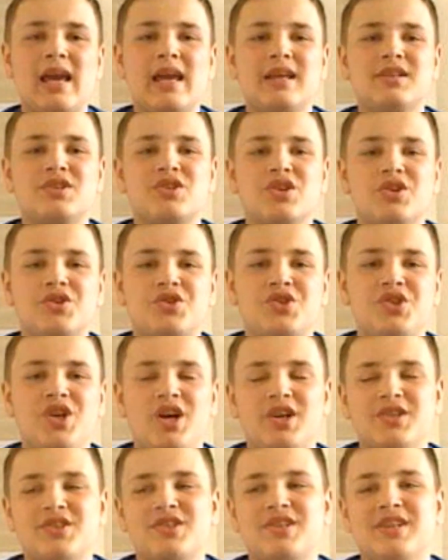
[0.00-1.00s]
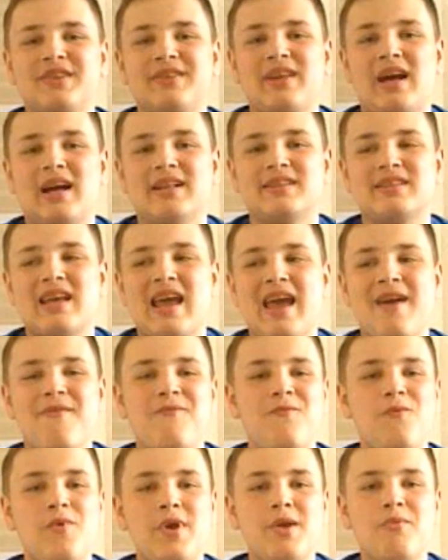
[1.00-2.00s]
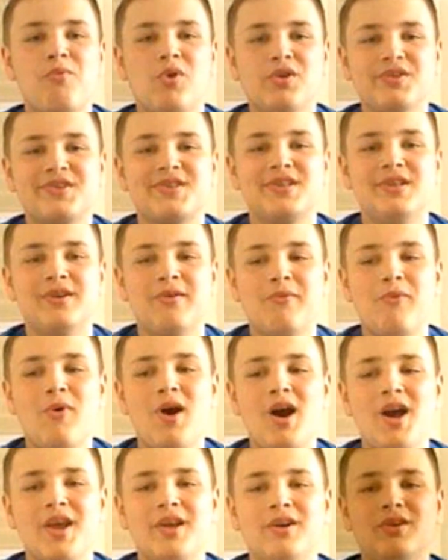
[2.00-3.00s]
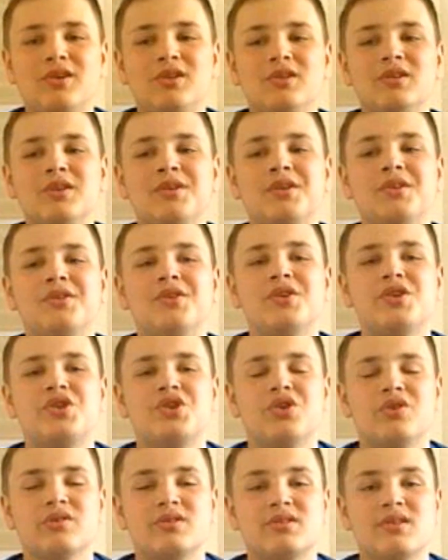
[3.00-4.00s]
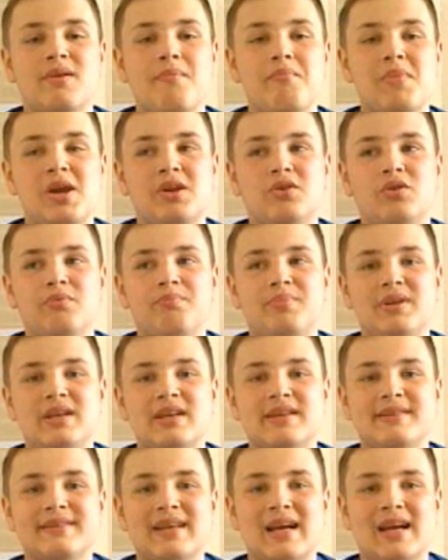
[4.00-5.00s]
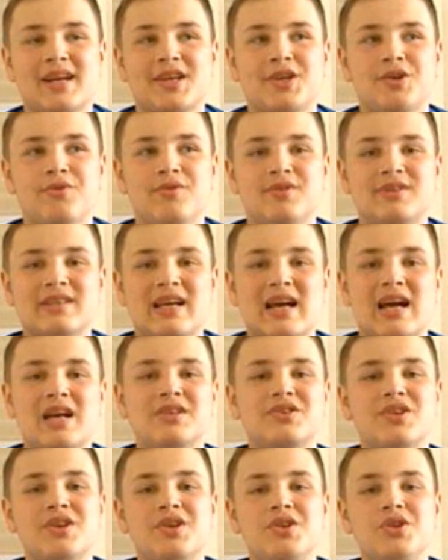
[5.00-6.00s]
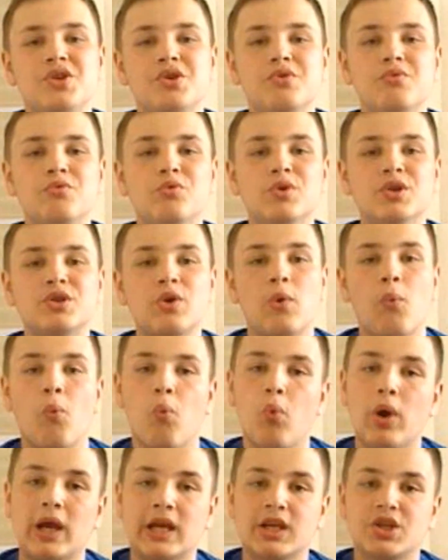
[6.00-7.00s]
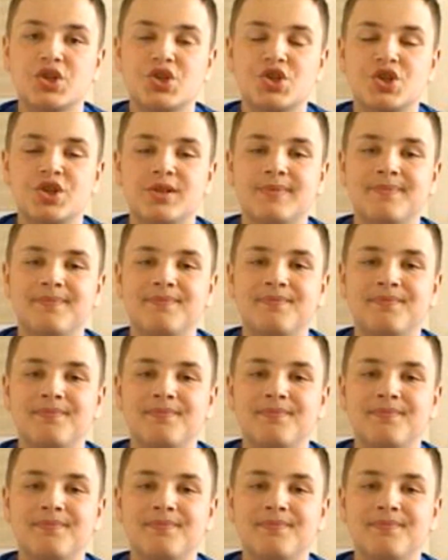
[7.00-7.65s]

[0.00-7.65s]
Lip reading: It's just that every once in a while the shots may not be as accurate as you would wish.